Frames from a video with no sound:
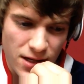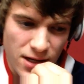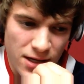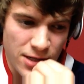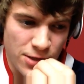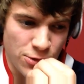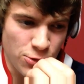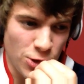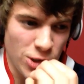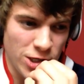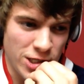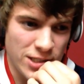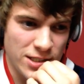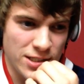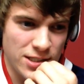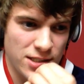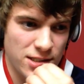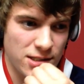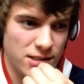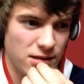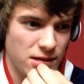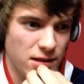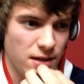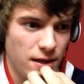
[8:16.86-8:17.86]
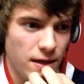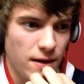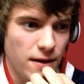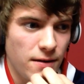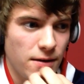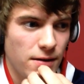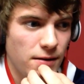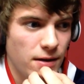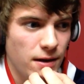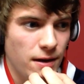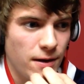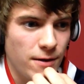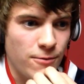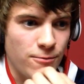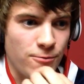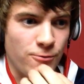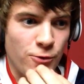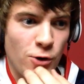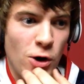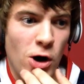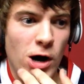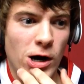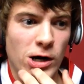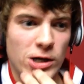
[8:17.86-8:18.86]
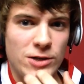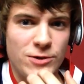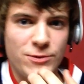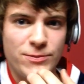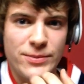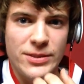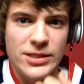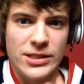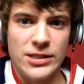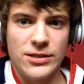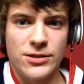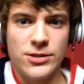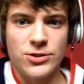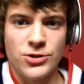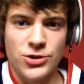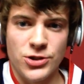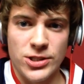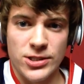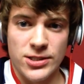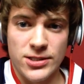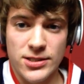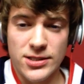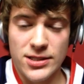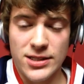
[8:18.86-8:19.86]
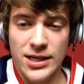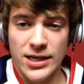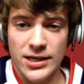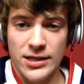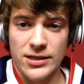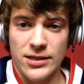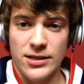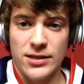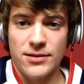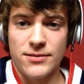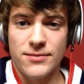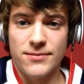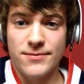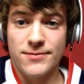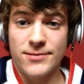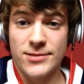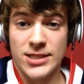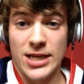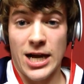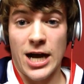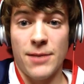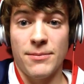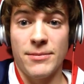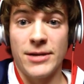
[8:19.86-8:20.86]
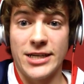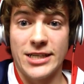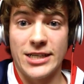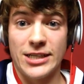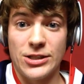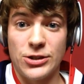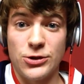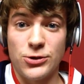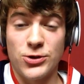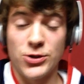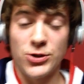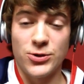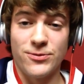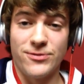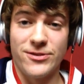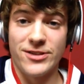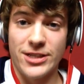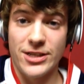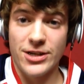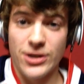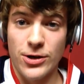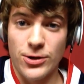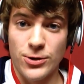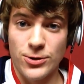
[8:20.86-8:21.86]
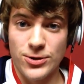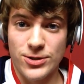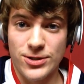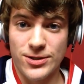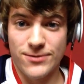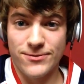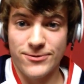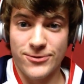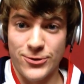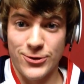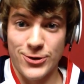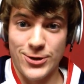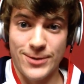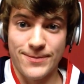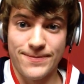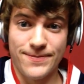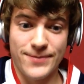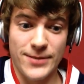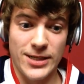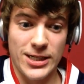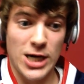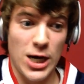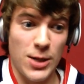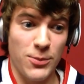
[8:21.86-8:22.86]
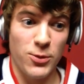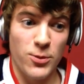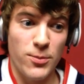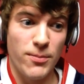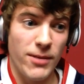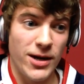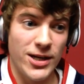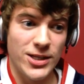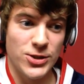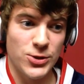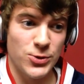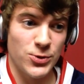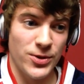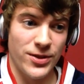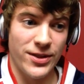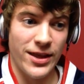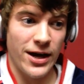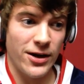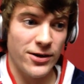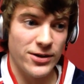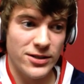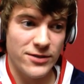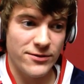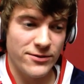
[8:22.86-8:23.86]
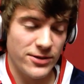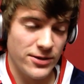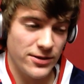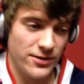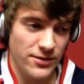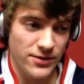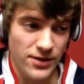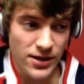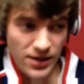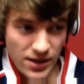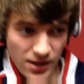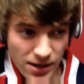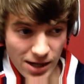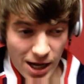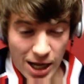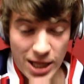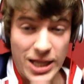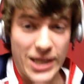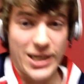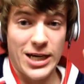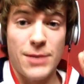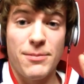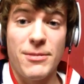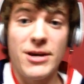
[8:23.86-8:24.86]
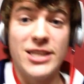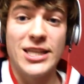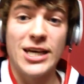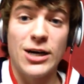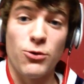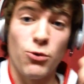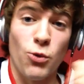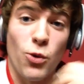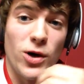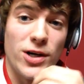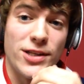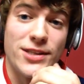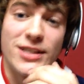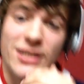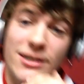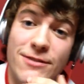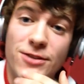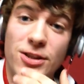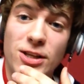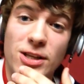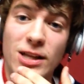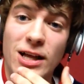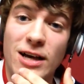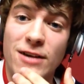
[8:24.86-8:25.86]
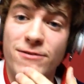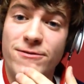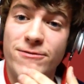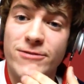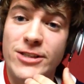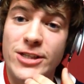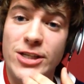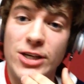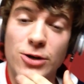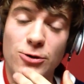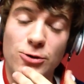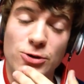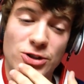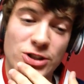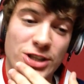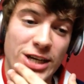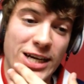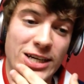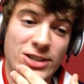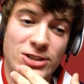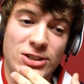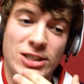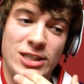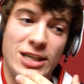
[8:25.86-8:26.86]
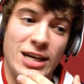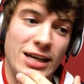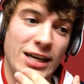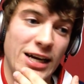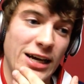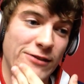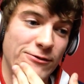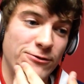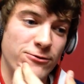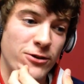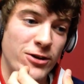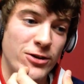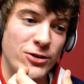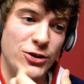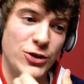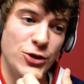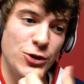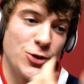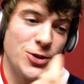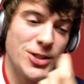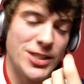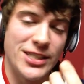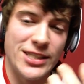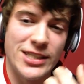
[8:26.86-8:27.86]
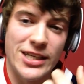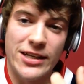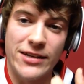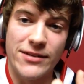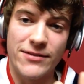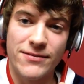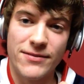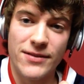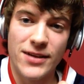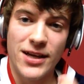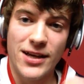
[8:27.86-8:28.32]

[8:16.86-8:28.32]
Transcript: it was wrong of me to just kind of stop making YouTube videos for a couple months without even, I like I made that one Live the Life video, which I actually kind of had fun doing, and then